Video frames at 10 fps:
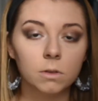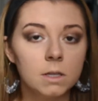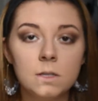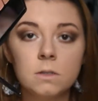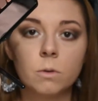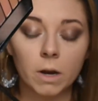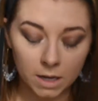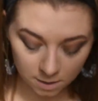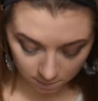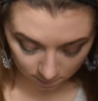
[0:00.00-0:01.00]
this is
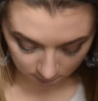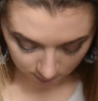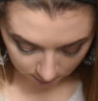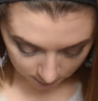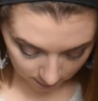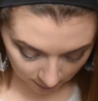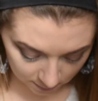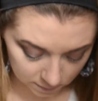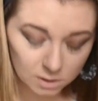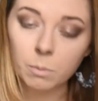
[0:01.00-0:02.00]
great.
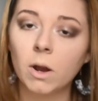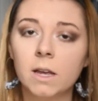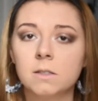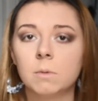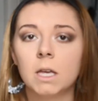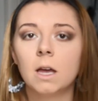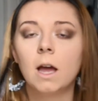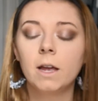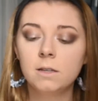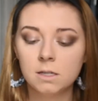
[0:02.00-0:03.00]
This surprised me.
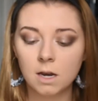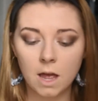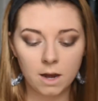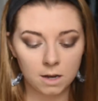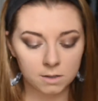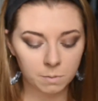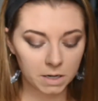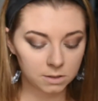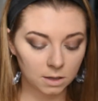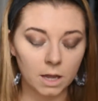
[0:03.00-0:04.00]
I did not
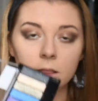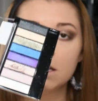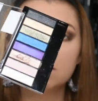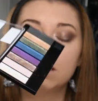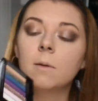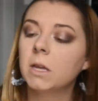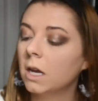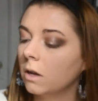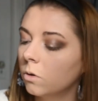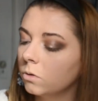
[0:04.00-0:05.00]
expect to like this. I mean,
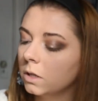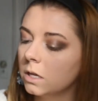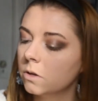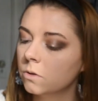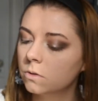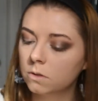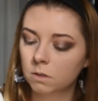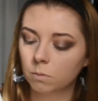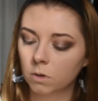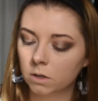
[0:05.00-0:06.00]
I only
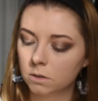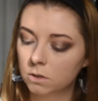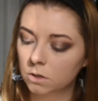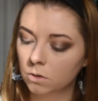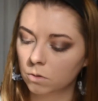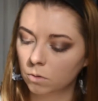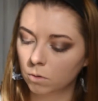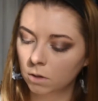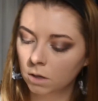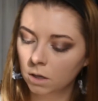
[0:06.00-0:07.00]
used 1,
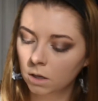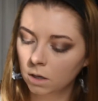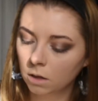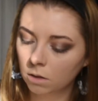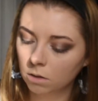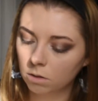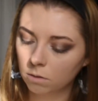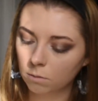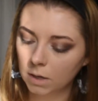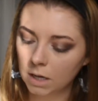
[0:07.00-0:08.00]
2,
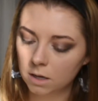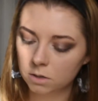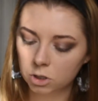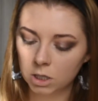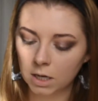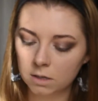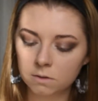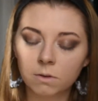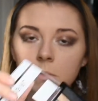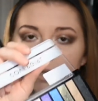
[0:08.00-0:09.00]
3 shades from